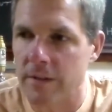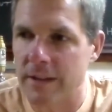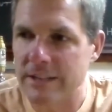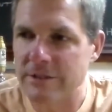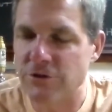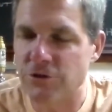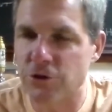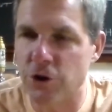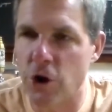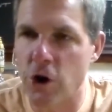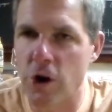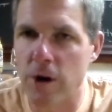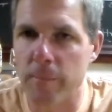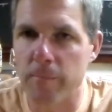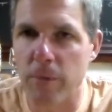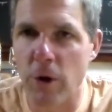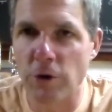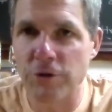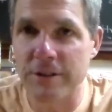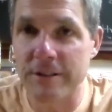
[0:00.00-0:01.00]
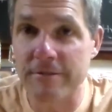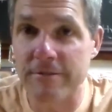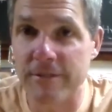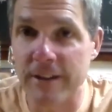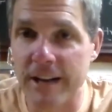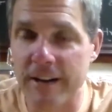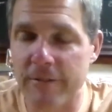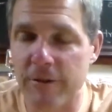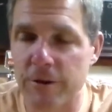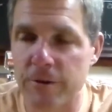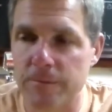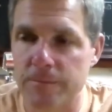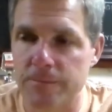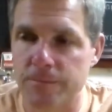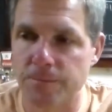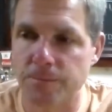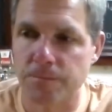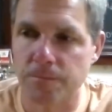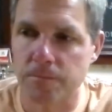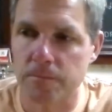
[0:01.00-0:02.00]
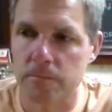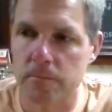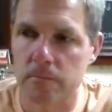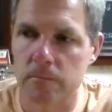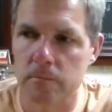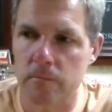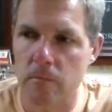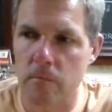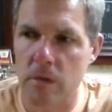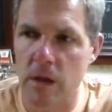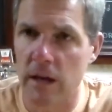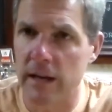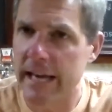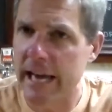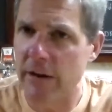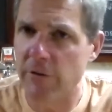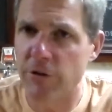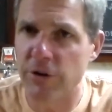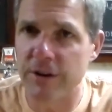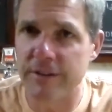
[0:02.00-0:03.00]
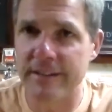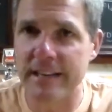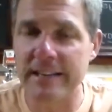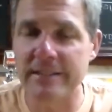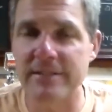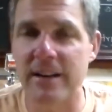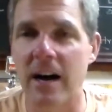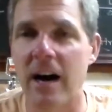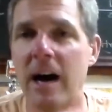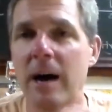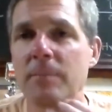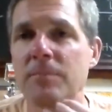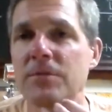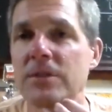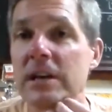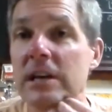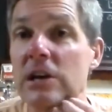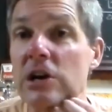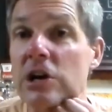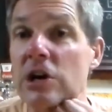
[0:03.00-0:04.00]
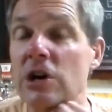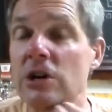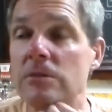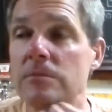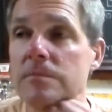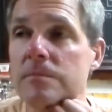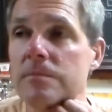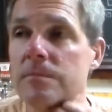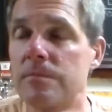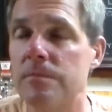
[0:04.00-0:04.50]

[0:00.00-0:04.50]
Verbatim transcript: Nice strong malty flavor. Can't really taste hops at all.